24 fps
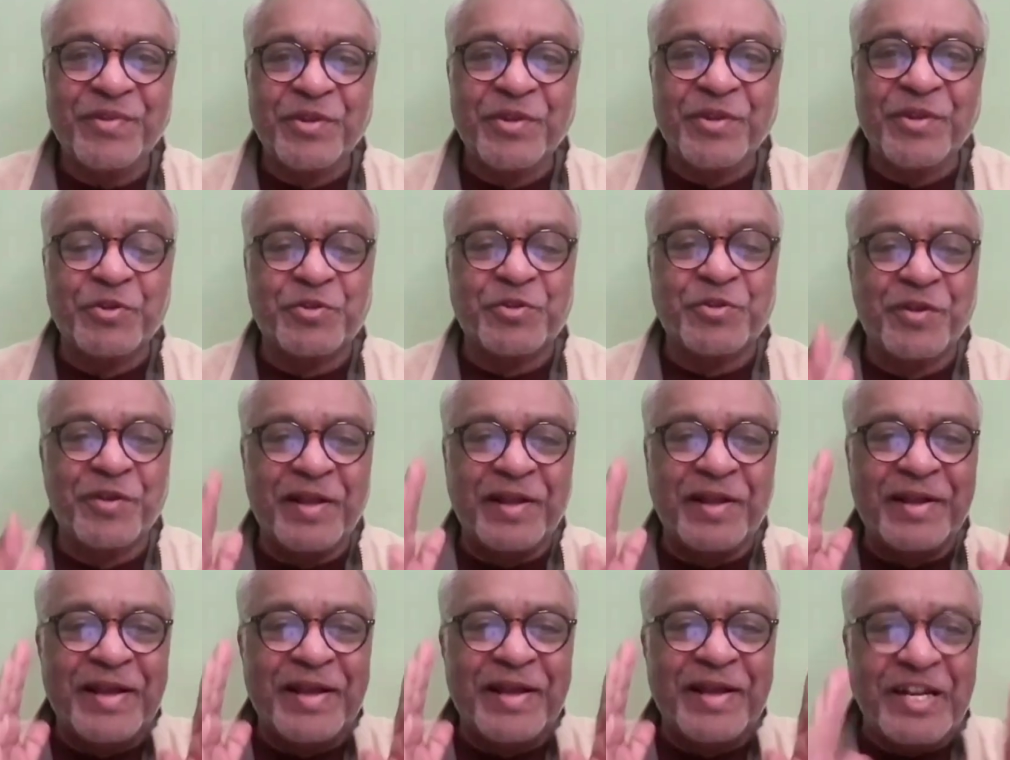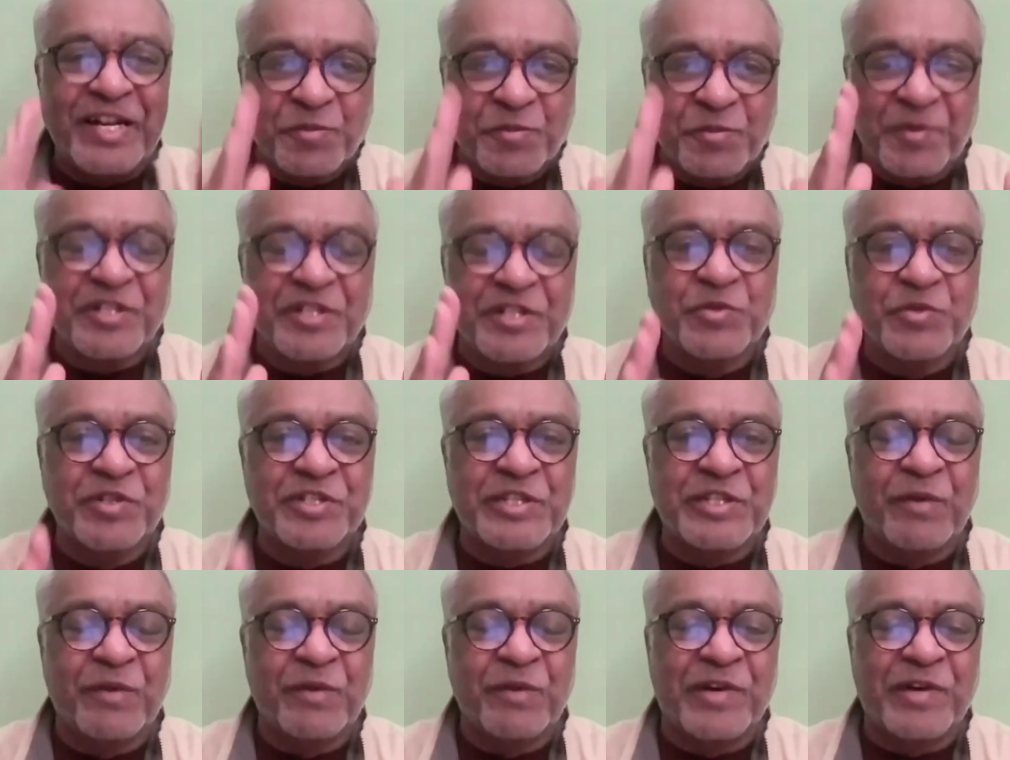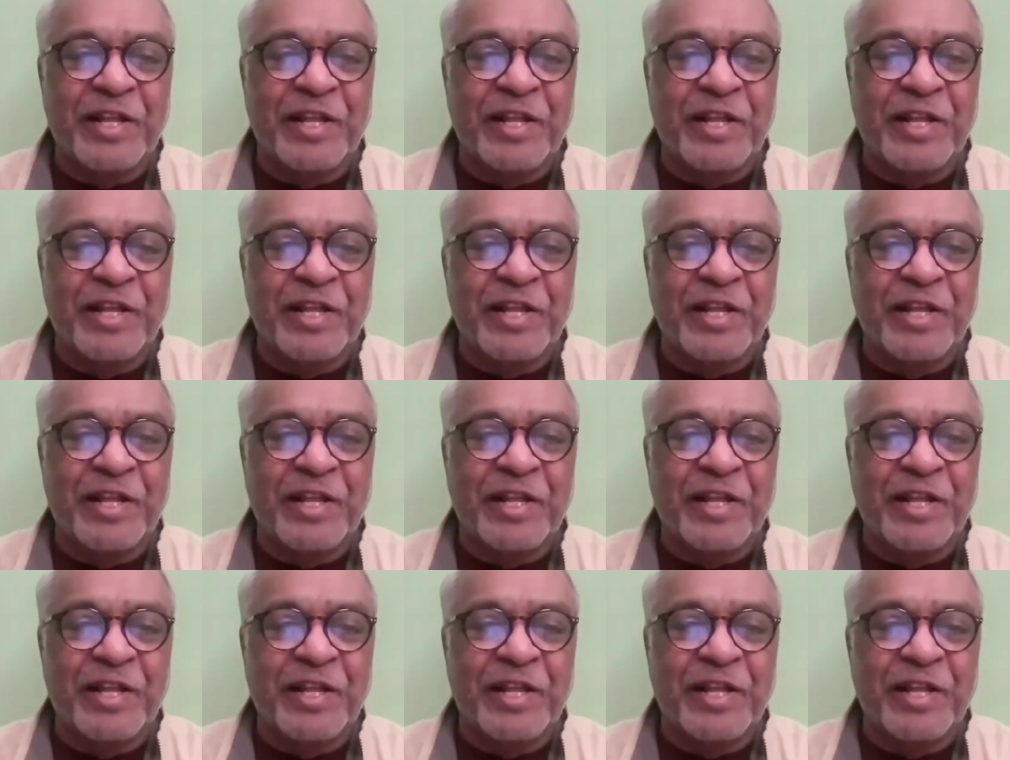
You should express yourself